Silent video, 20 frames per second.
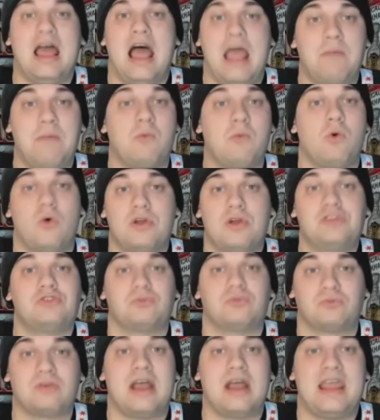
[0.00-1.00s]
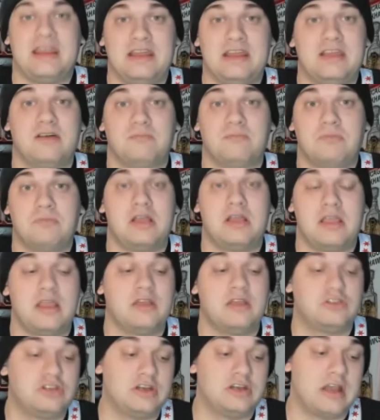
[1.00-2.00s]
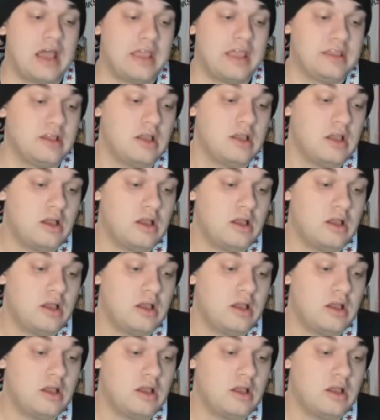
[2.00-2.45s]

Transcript: I'm going to write him eh, tonight,